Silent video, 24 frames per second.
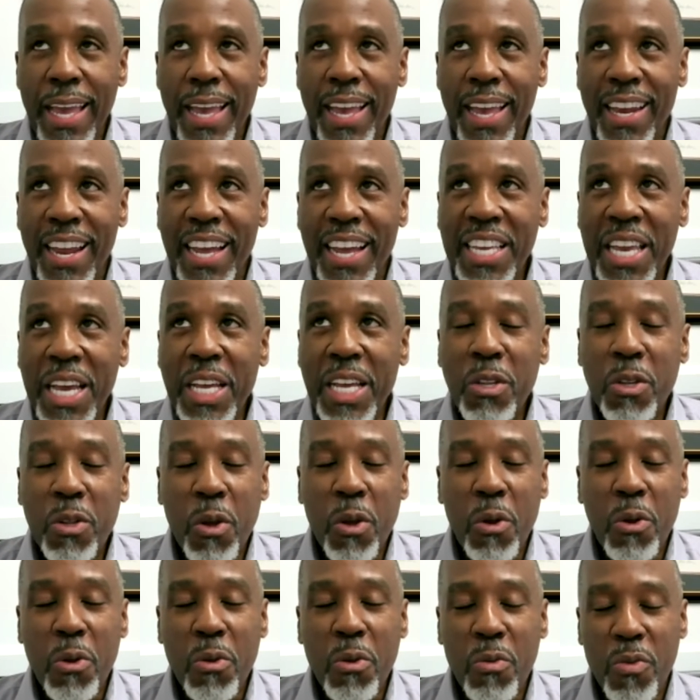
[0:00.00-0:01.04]
And I guess the
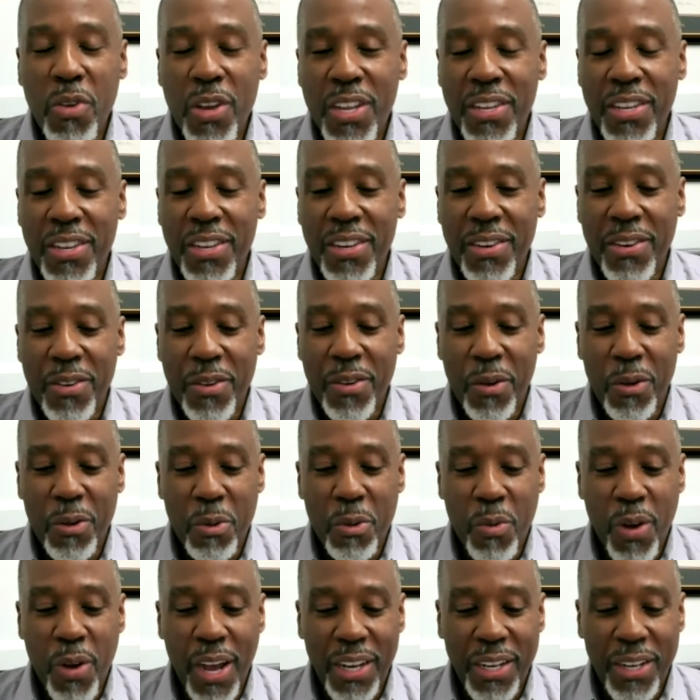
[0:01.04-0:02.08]
only reason,
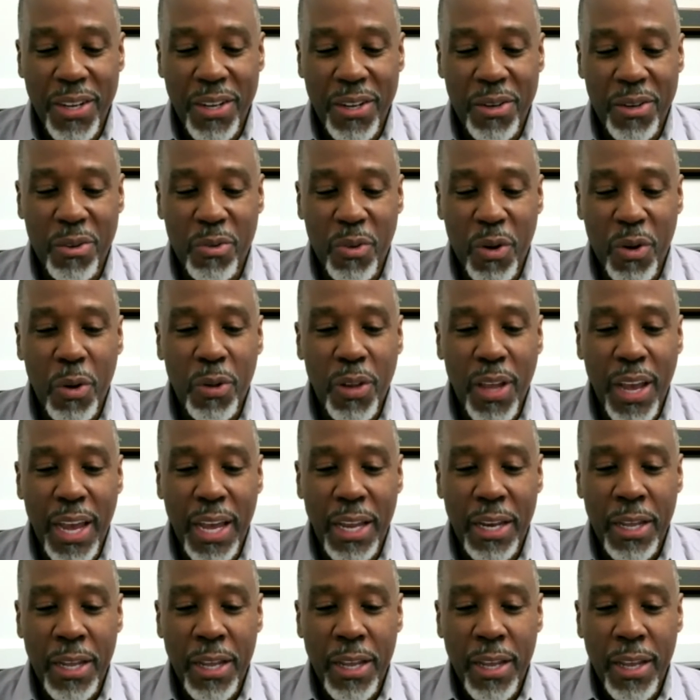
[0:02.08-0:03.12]
only way I could control
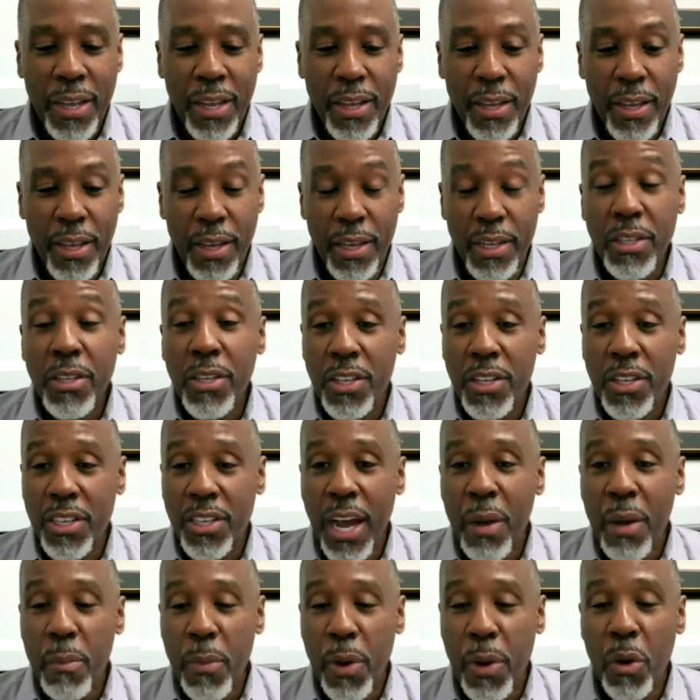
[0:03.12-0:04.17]
that is to
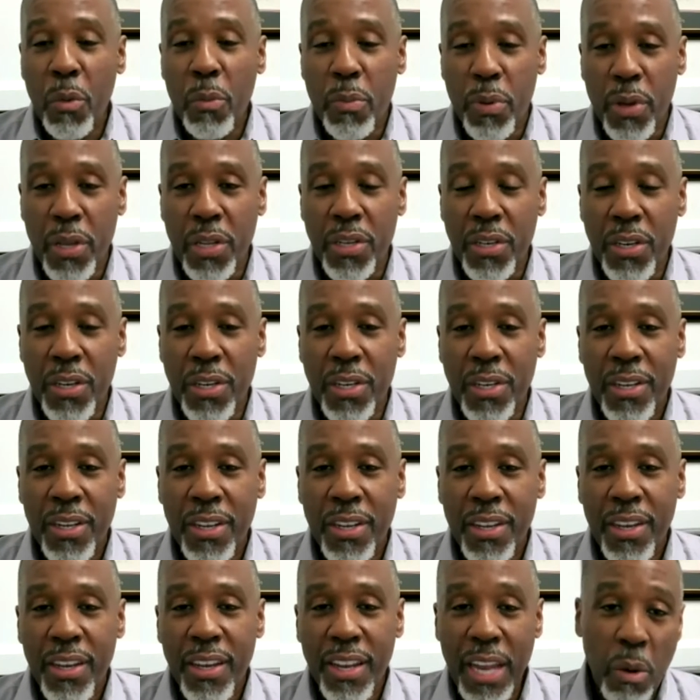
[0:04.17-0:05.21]
start my own business.
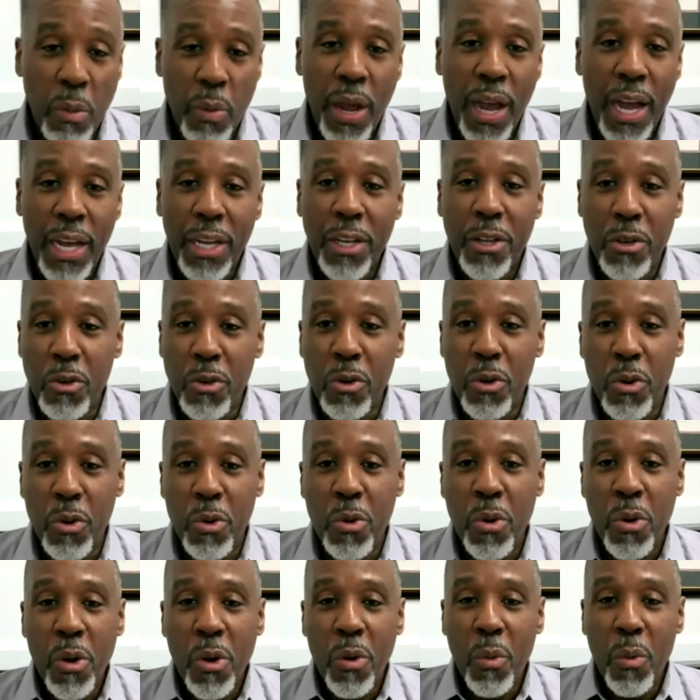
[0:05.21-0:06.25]
That way I can
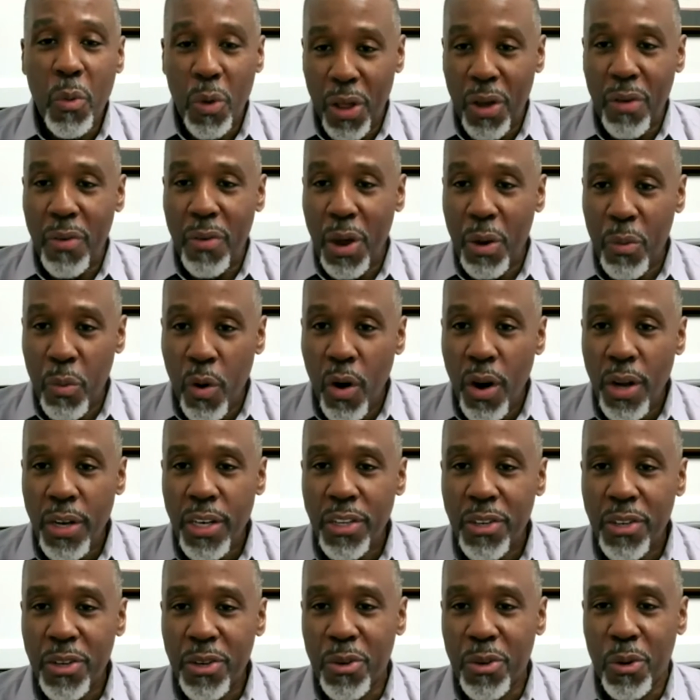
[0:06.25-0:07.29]
do whatever I
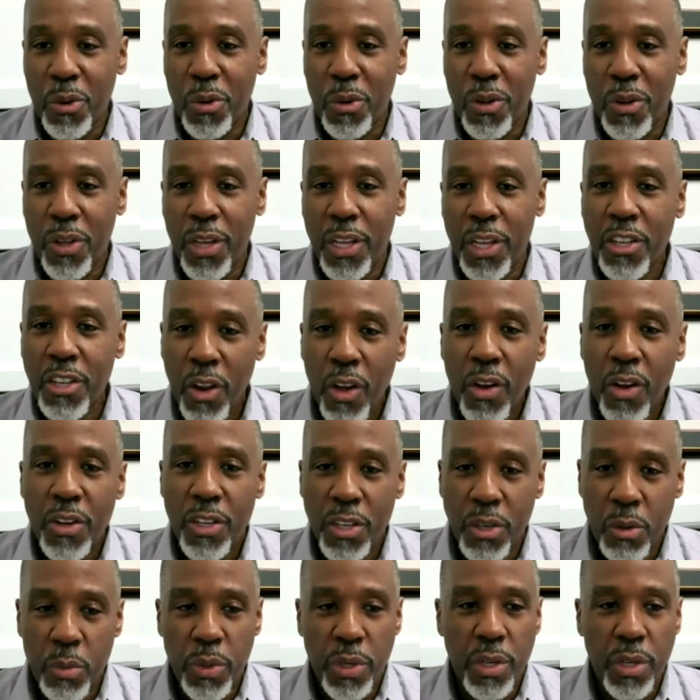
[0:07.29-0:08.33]
wanted to do, as long
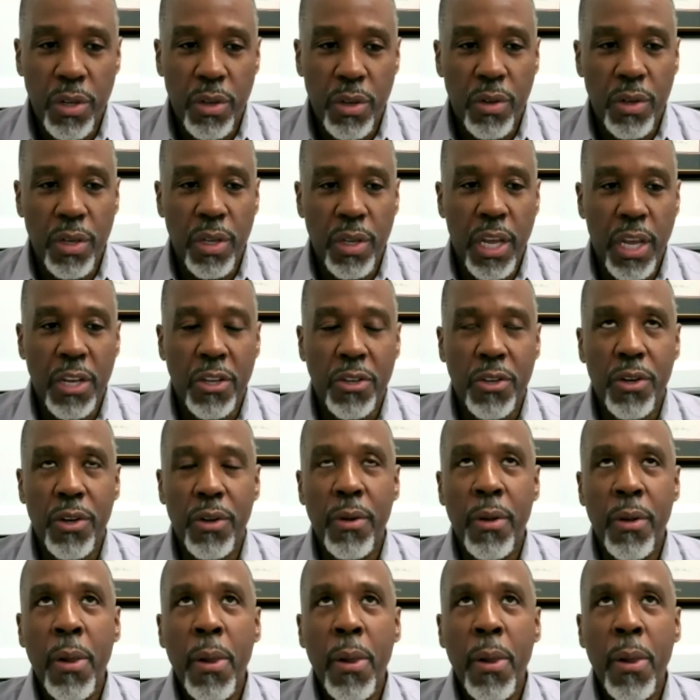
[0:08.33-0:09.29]
as it was in good nature.